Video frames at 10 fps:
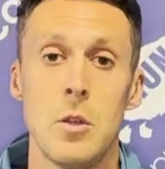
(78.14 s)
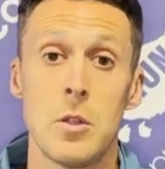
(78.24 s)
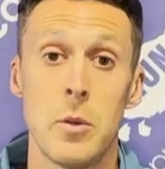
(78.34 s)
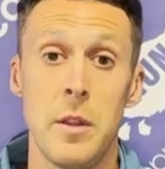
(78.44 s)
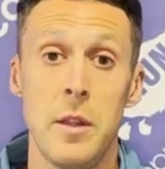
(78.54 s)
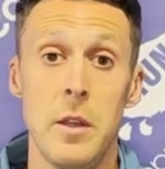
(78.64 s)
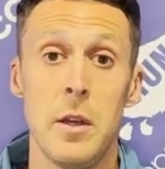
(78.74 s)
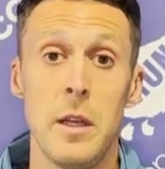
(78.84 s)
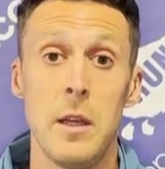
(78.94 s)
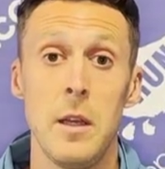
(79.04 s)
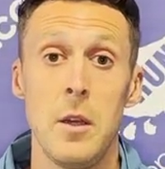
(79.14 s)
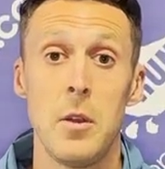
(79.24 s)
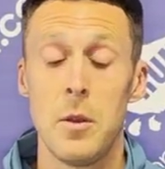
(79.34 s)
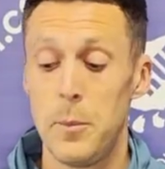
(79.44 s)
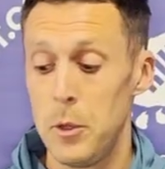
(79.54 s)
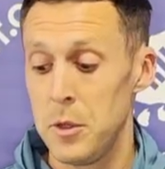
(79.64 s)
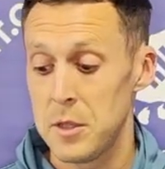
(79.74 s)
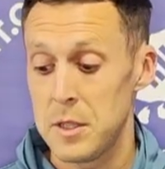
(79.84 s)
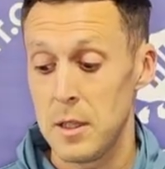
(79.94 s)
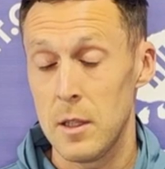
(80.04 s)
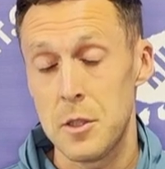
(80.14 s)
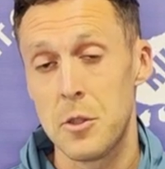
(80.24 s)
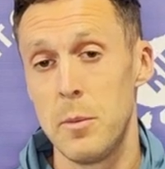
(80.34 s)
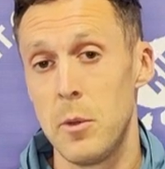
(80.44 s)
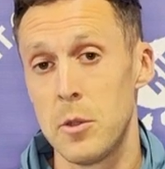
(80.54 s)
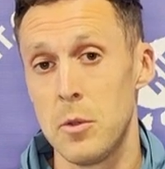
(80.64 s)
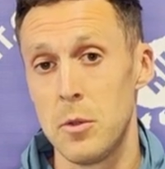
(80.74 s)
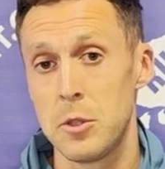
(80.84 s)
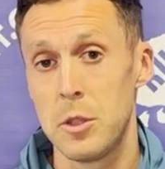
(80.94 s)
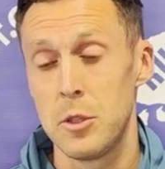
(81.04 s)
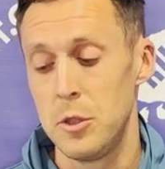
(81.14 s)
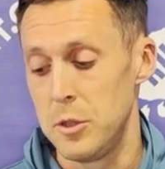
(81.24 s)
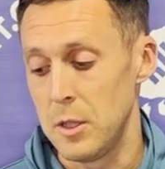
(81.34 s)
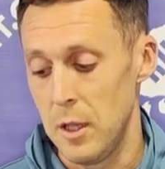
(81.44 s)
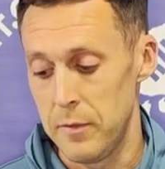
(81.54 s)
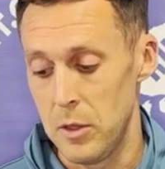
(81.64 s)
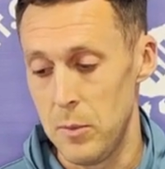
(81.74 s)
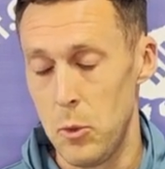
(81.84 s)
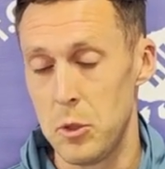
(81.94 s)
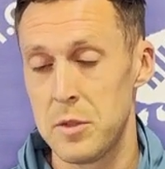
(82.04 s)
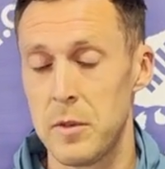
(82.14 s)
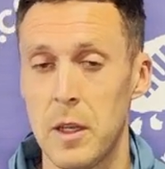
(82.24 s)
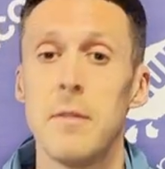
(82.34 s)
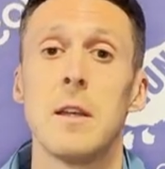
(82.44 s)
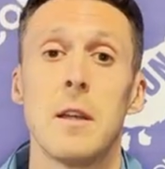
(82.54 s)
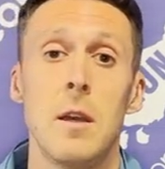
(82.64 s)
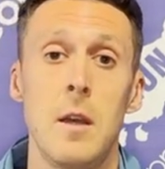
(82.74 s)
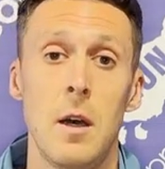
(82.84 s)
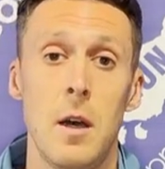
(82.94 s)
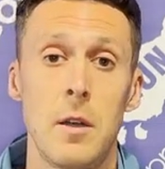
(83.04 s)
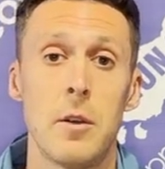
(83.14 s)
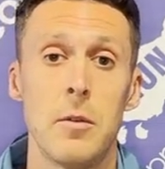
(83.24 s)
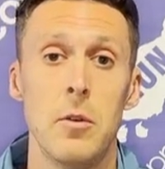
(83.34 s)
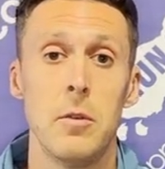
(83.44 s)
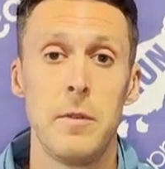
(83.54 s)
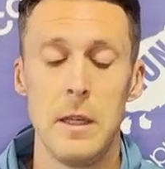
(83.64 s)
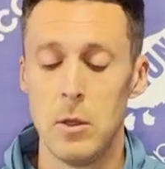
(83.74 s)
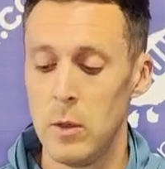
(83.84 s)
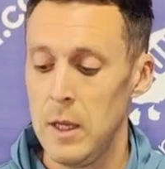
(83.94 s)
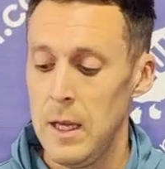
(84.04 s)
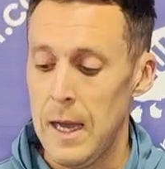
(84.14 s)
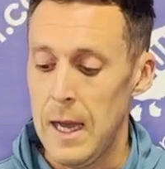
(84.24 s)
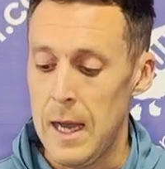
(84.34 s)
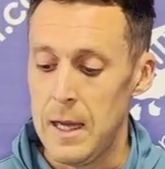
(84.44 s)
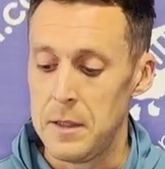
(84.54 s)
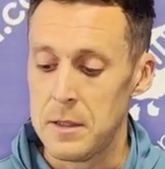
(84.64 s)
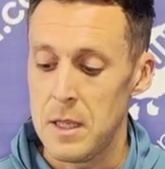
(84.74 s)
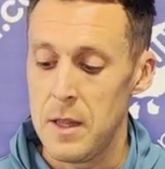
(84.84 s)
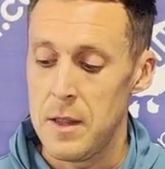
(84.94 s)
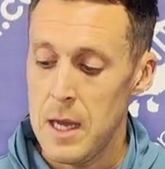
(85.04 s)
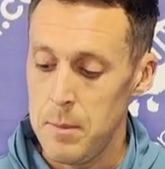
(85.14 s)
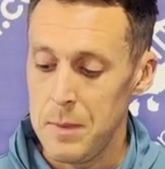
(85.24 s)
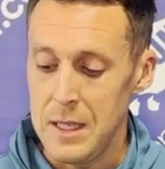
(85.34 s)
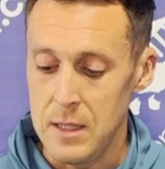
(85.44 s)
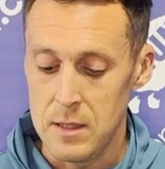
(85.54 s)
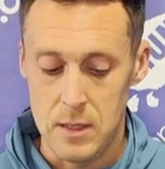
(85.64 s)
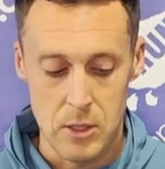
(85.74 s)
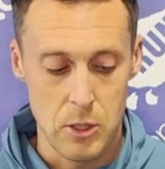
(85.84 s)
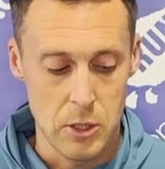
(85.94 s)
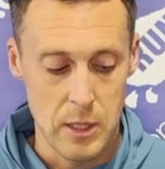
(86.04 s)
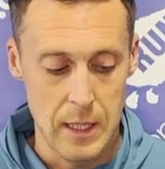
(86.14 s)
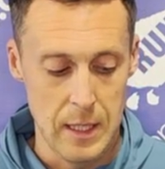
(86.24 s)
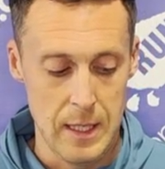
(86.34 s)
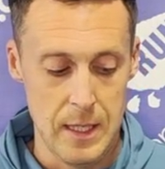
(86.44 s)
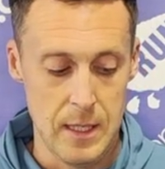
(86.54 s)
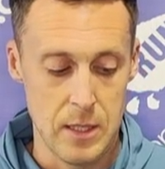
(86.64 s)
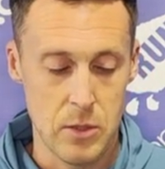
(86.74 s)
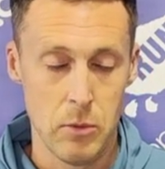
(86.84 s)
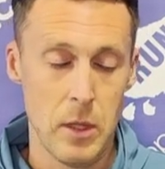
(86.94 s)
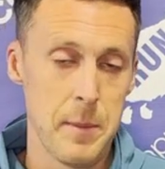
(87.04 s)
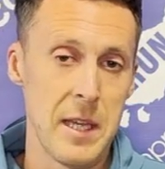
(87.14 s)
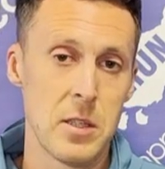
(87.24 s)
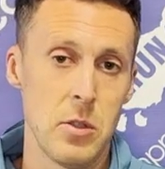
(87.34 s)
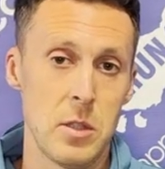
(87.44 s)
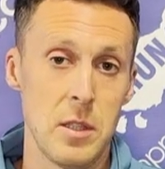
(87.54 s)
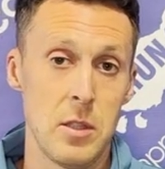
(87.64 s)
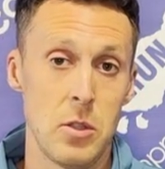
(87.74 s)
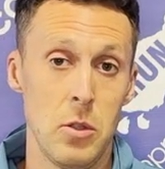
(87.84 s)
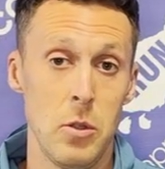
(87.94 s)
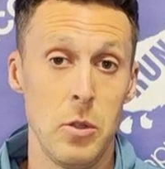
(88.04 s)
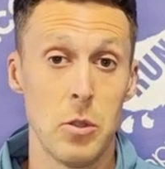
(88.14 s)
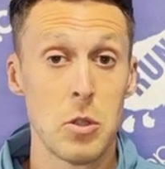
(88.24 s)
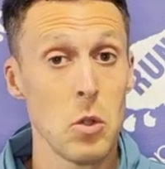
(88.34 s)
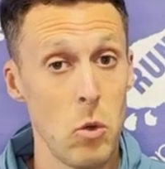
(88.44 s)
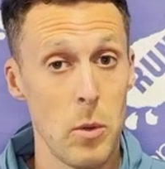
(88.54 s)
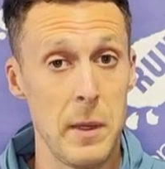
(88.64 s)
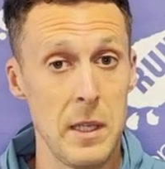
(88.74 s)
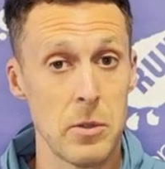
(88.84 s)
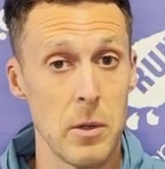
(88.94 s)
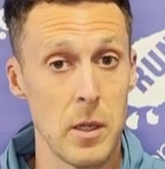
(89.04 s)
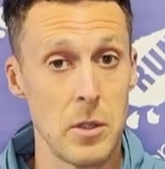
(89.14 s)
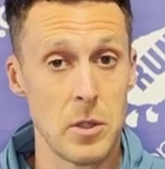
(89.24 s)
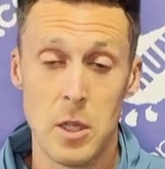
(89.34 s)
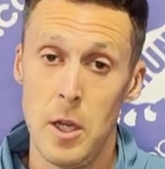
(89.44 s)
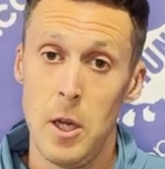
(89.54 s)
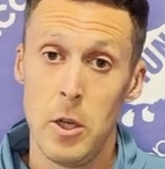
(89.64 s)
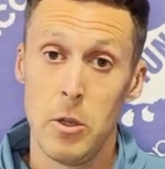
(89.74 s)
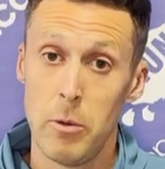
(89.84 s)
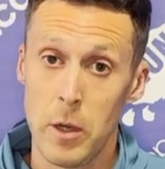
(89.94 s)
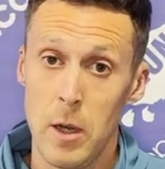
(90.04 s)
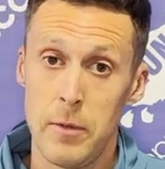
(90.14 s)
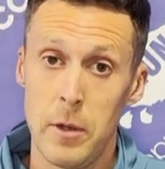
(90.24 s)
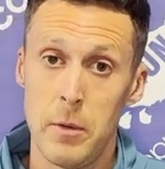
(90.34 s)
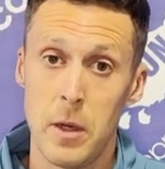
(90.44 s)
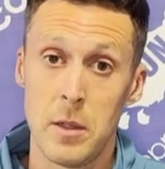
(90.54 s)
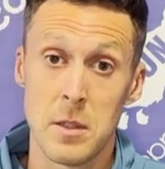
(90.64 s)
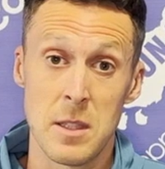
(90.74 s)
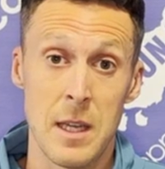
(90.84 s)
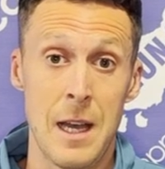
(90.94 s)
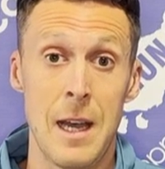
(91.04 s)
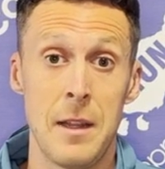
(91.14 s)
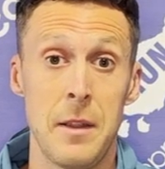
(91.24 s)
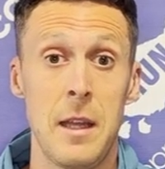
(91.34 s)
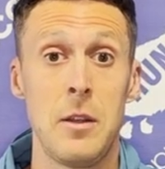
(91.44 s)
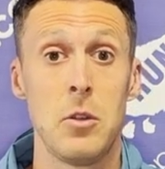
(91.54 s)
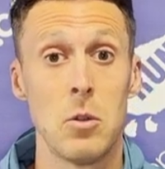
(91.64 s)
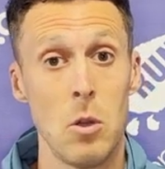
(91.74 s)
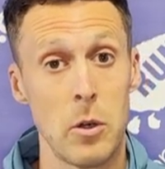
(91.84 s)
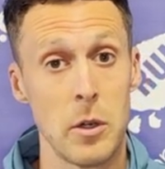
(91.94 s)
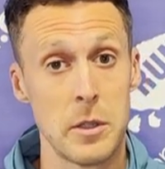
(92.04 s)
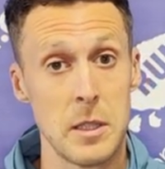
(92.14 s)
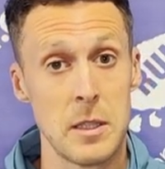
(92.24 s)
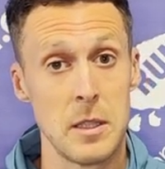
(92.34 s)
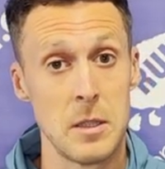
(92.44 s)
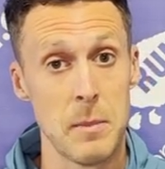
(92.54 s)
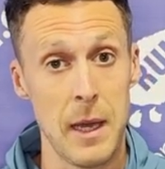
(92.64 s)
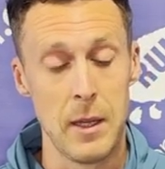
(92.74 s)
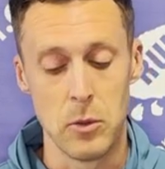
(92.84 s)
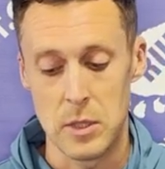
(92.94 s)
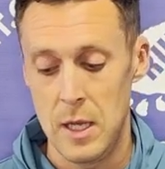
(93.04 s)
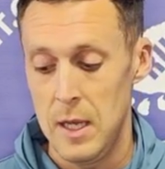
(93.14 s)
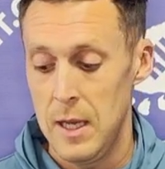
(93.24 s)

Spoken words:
So in theory, the Brooks Glycerin models should deliver the most forgiving underfoot feel. And that means this cushioning is really best suited to your slower pace runs, your recovery runs, and then your longer distance miles.